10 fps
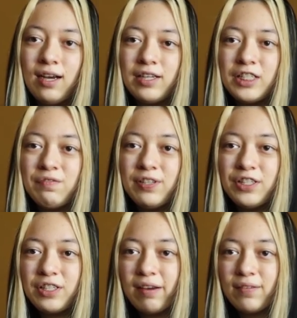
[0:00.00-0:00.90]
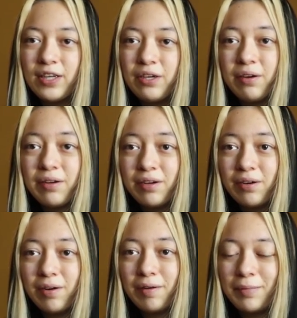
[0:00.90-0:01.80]
I just finished giving Coco
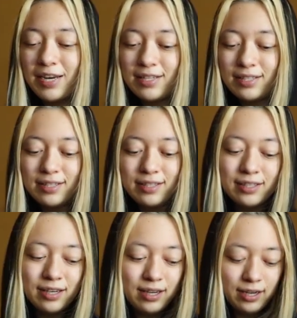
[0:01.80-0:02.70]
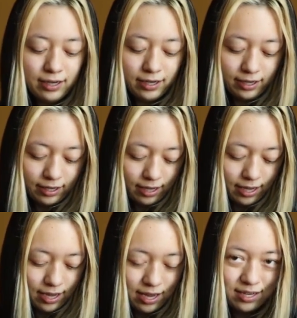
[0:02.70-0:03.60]
her medicine,
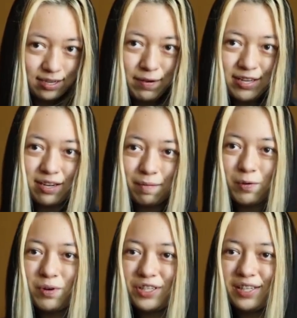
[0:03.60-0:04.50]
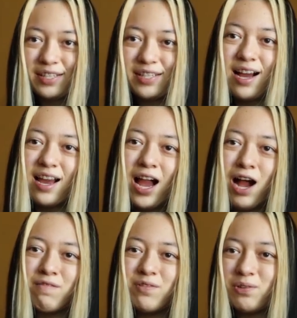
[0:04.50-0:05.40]
and by the time you're watching this, I
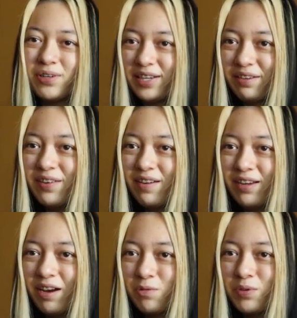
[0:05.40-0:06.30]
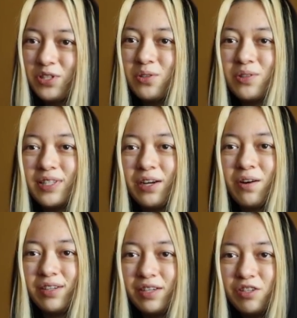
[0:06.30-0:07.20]
have already found out which course I
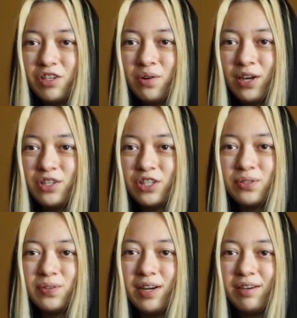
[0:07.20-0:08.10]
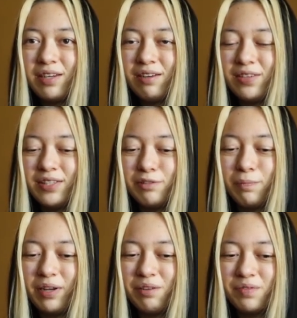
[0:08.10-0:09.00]
got into. I just thought I'd give a little
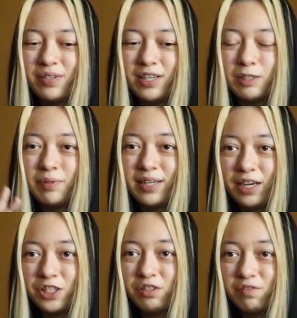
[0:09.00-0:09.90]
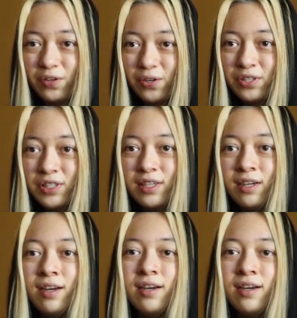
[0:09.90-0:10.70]
bit of an explanation first.